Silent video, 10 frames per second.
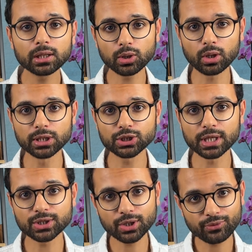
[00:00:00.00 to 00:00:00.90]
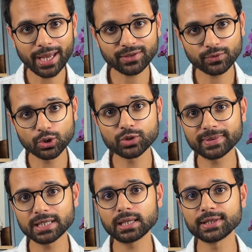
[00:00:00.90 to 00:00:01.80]
knowledge is correct for those
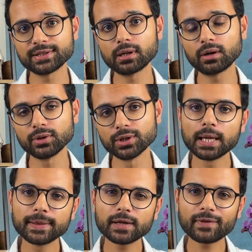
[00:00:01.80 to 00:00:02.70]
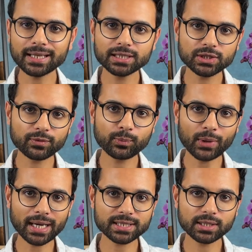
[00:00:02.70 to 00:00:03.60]
particular scenarios. The advantage with
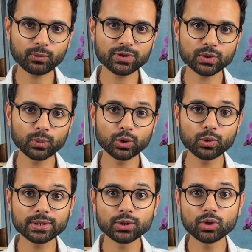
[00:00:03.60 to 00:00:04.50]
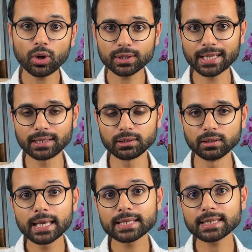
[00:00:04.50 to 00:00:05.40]
practicing with someone who is not
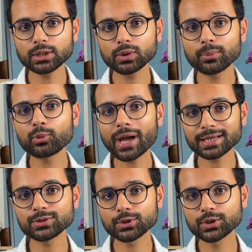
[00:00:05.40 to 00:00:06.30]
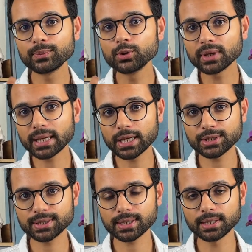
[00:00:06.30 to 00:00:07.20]
dental is that you can practice those
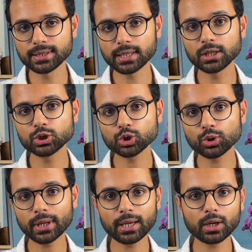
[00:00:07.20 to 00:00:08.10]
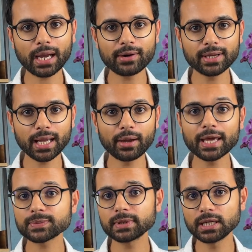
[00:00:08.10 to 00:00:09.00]
communication skills and ensure that you're carrying out
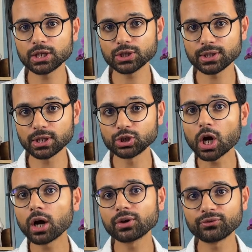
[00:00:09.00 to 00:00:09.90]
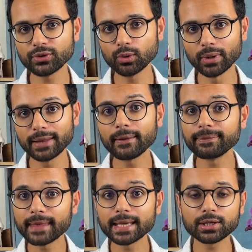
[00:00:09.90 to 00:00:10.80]
explanations in a jargon-free way
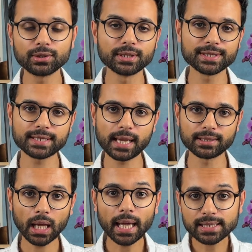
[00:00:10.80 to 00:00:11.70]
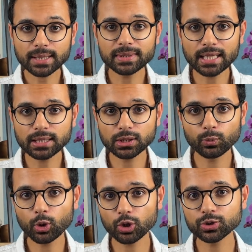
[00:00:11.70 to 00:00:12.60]
that they can understand. At ExamineDental,
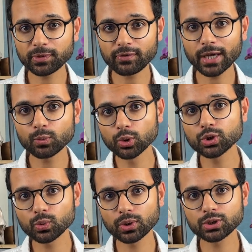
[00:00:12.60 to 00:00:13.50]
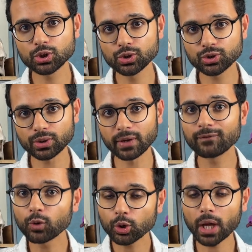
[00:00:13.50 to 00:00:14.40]
we also provide one-to-one tutoring
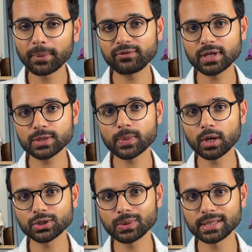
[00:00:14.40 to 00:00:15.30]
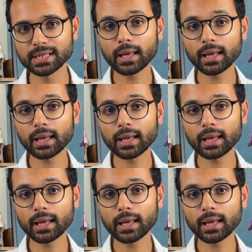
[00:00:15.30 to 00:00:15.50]
for your MFDS Part 2 exam,